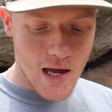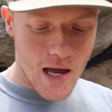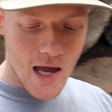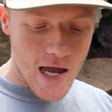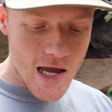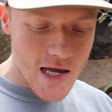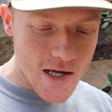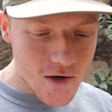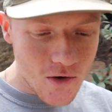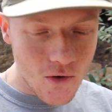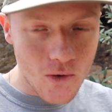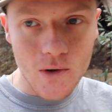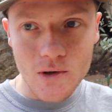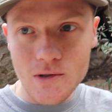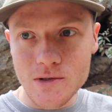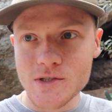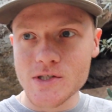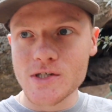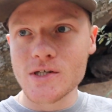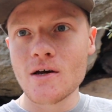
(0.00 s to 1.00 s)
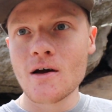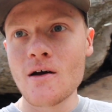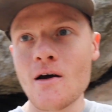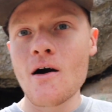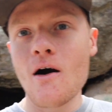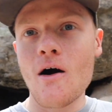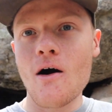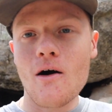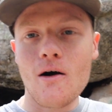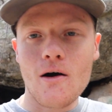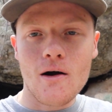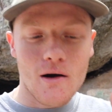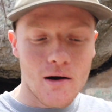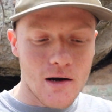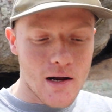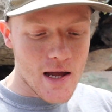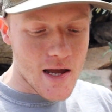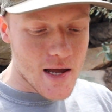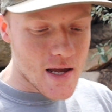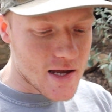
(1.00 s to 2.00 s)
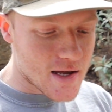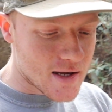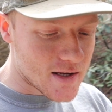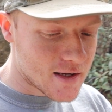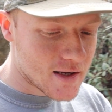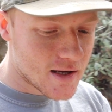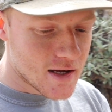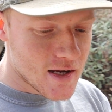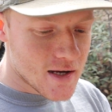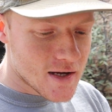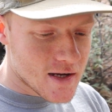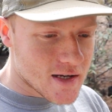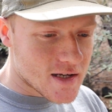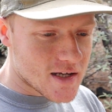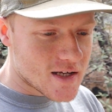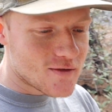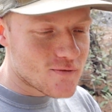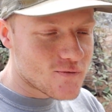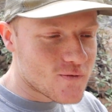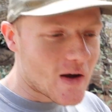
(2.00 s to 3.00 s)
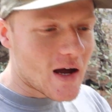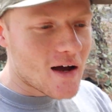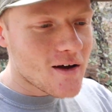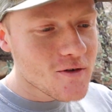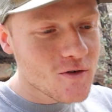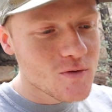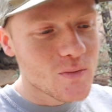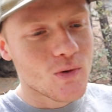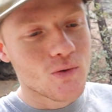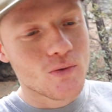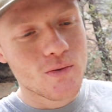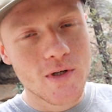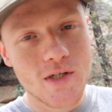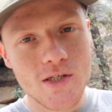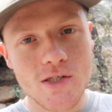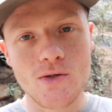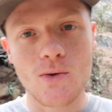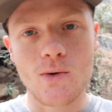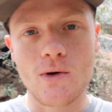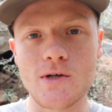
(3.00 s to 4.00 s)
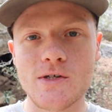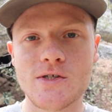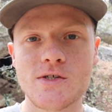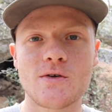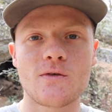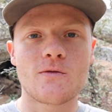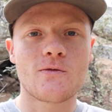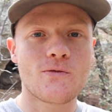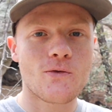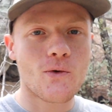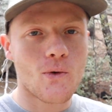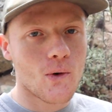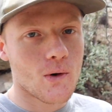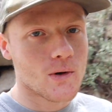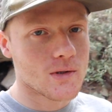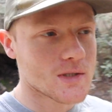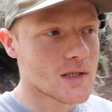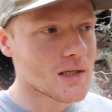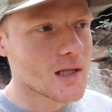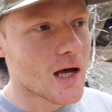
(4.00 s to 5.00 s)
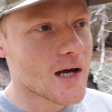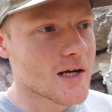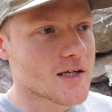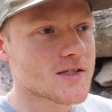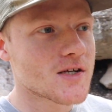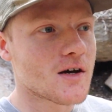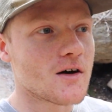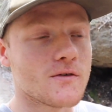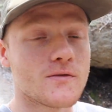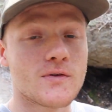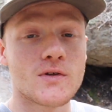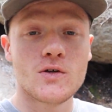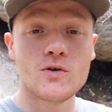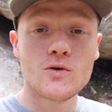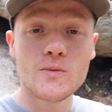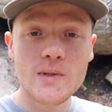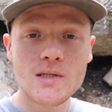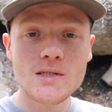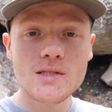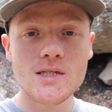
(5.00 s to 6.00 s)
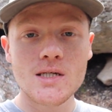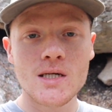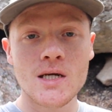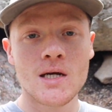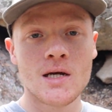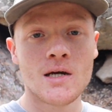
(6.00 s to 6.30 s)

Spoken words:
Acorns are a invaluable resource for the likes of humans,